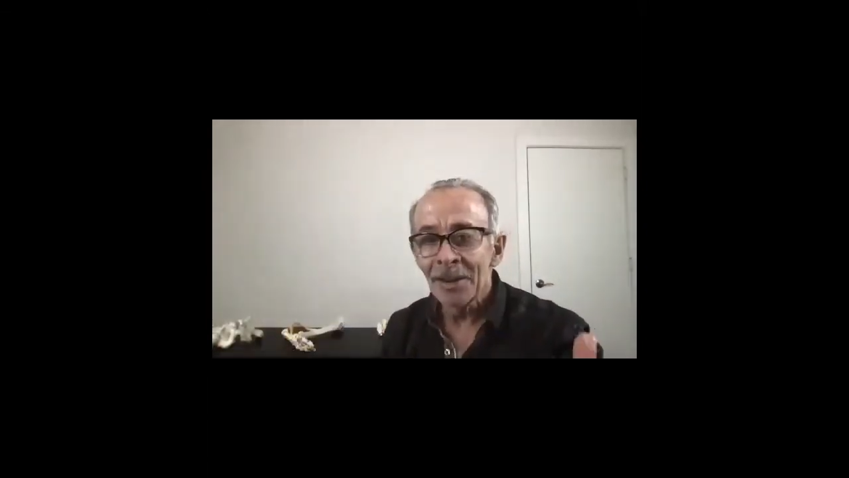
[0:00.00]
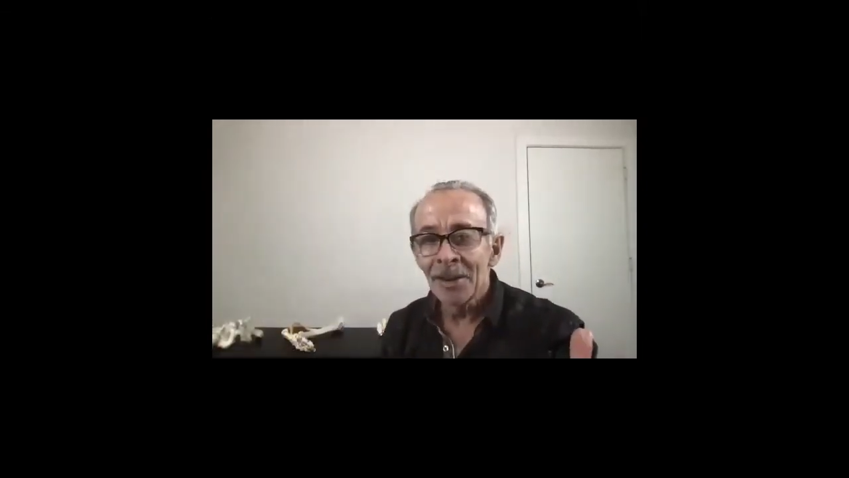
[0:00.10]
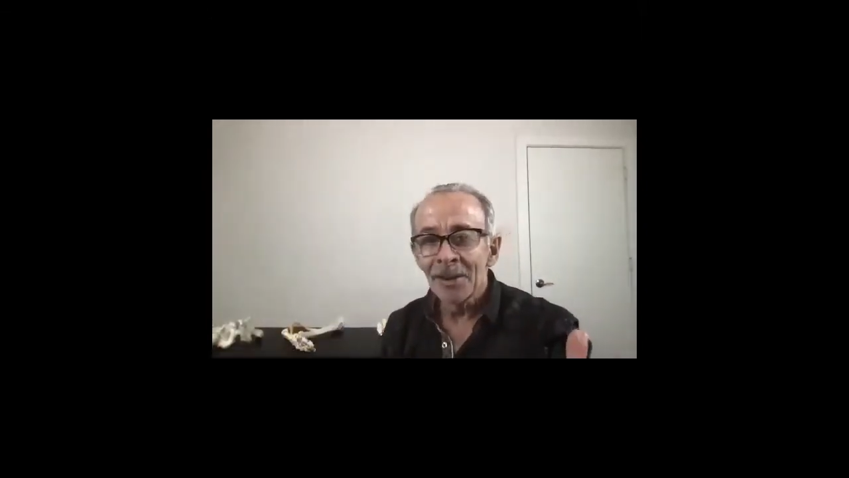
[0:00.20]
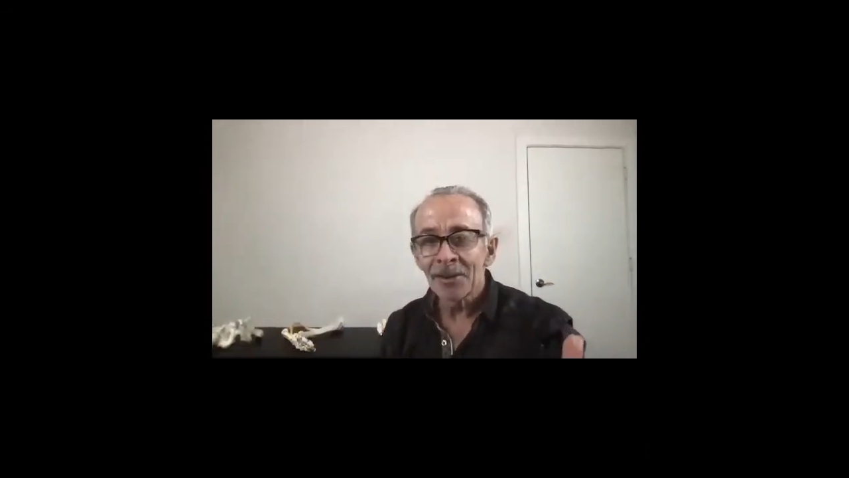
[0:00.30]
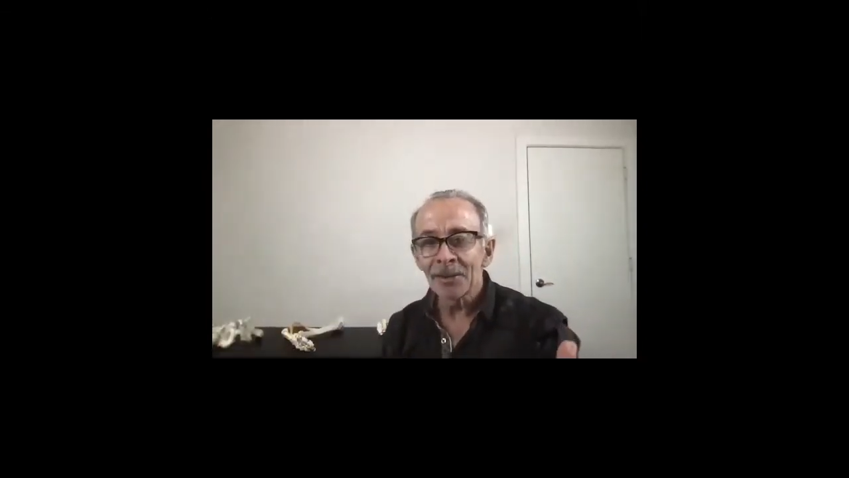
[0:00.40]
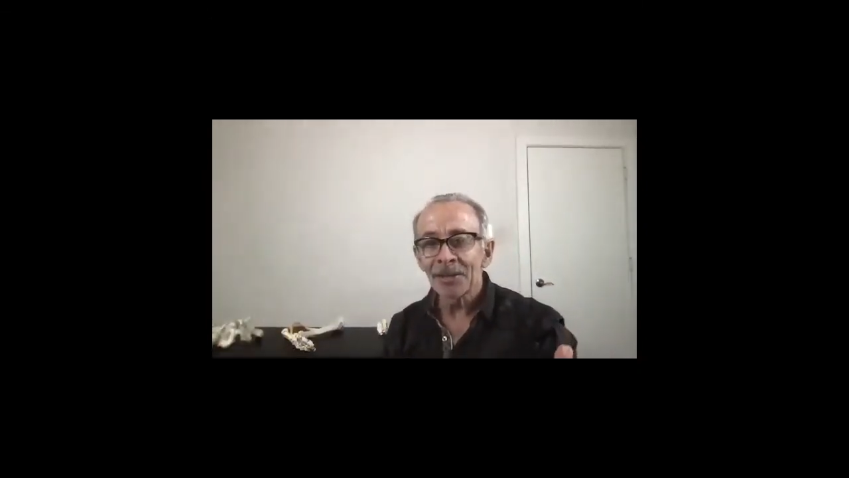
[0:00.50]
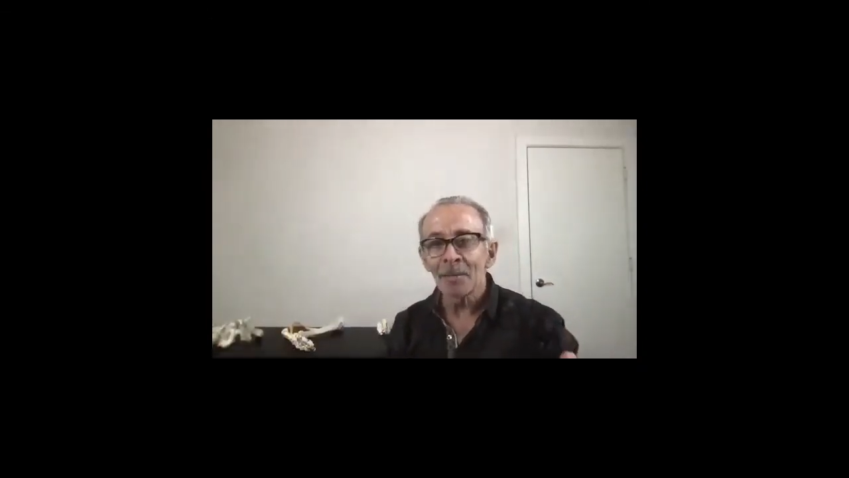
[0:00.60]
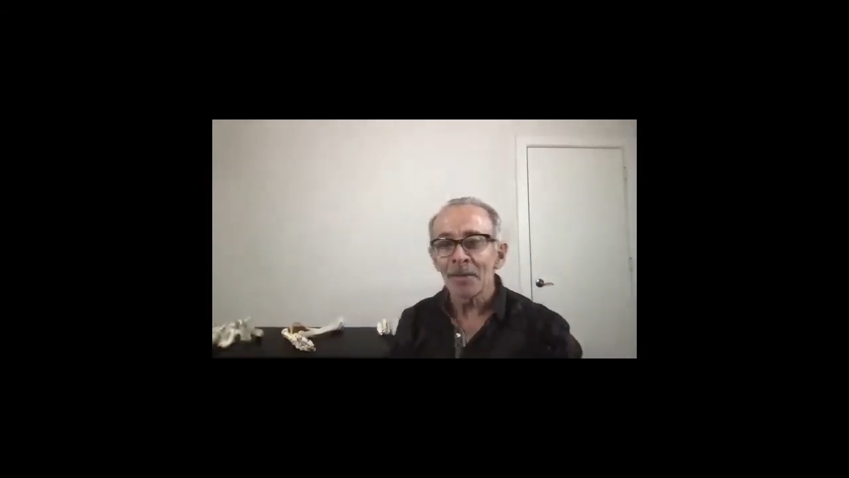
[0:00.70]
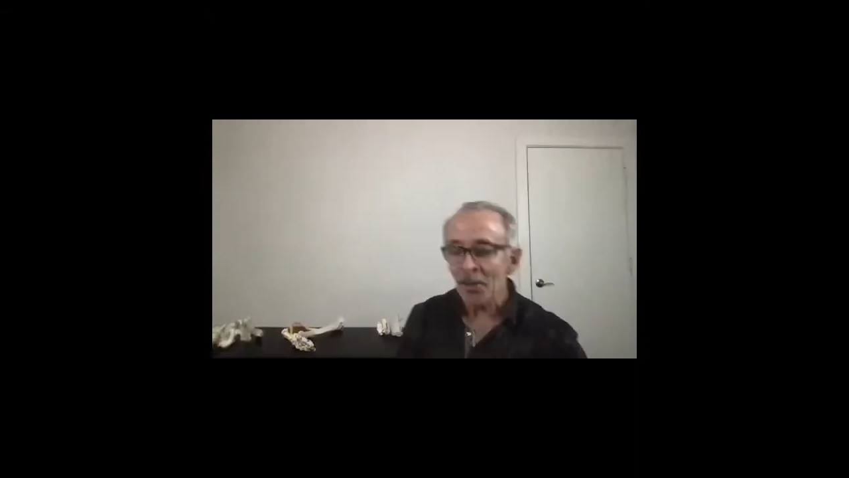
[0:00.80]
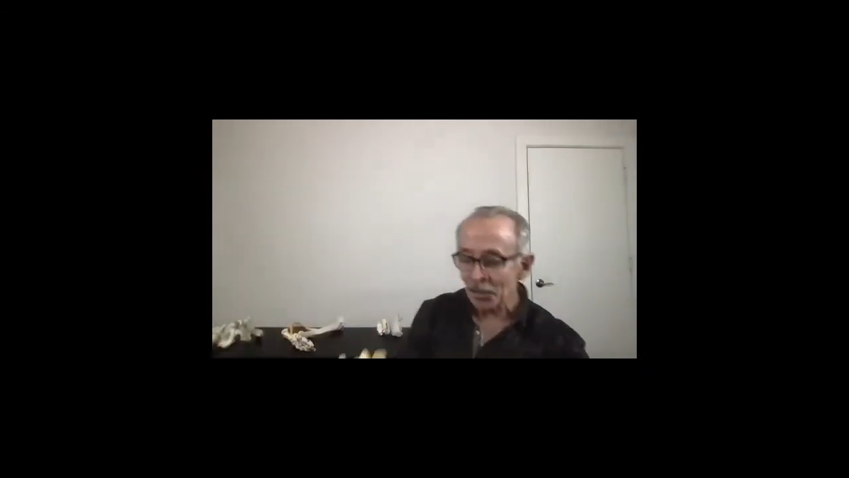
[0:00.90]
So some
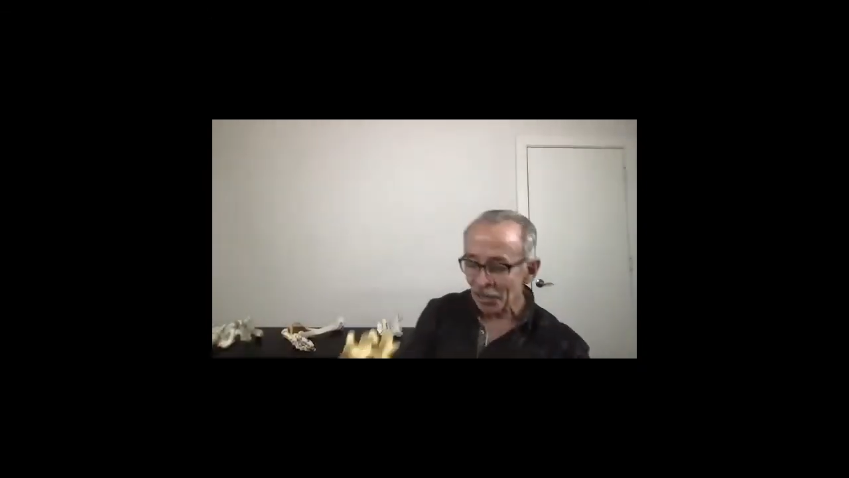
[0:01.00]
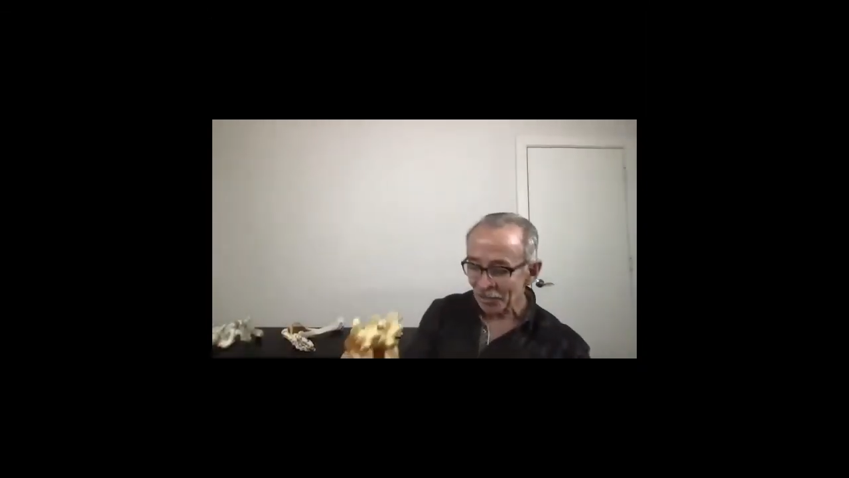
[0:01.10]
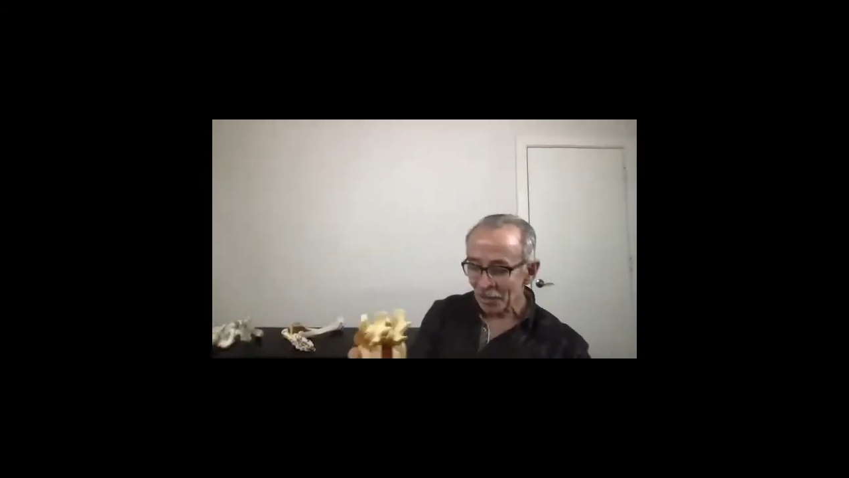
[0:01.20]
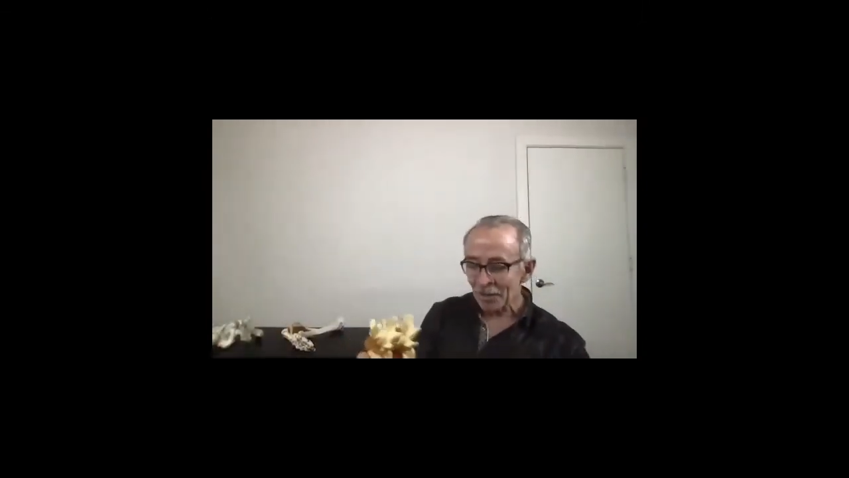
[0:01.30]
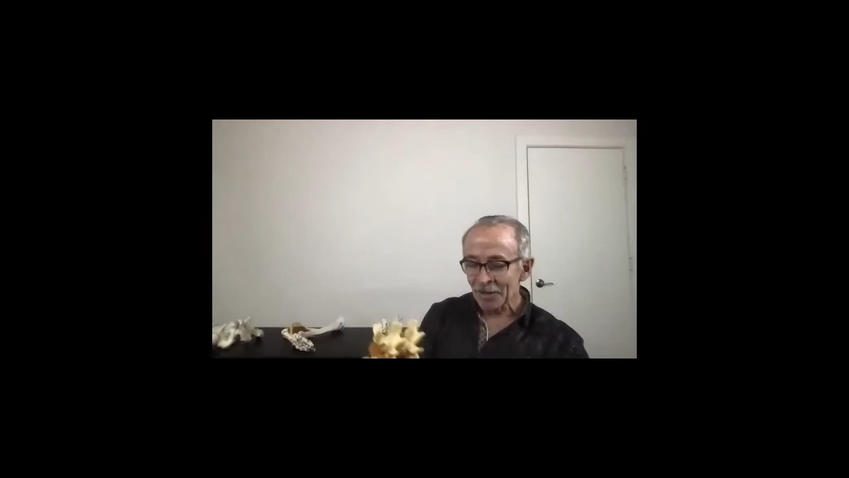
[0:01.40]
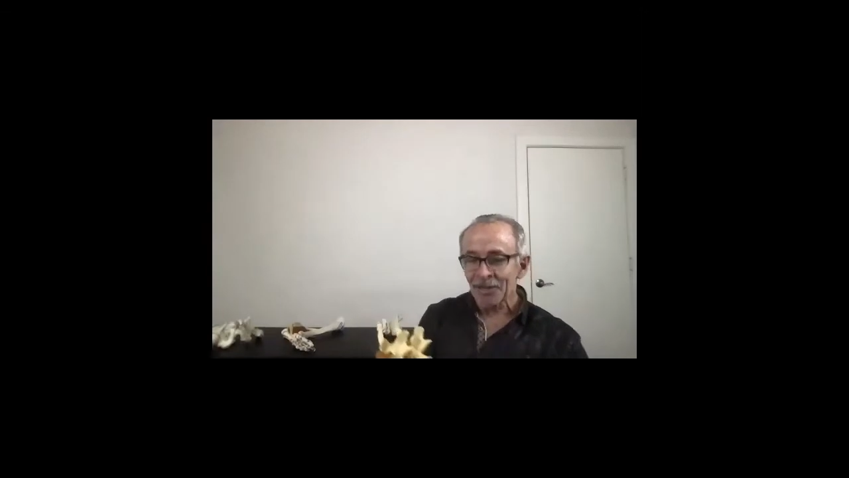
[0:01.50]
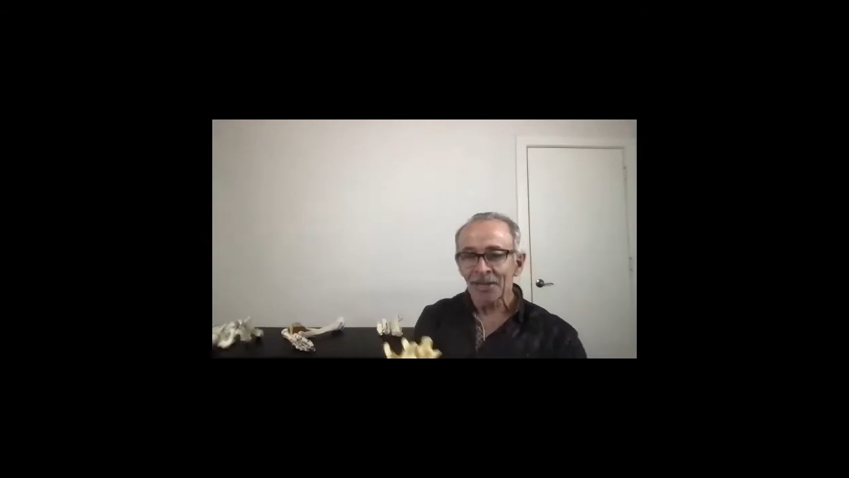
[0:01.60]
of the things we're going to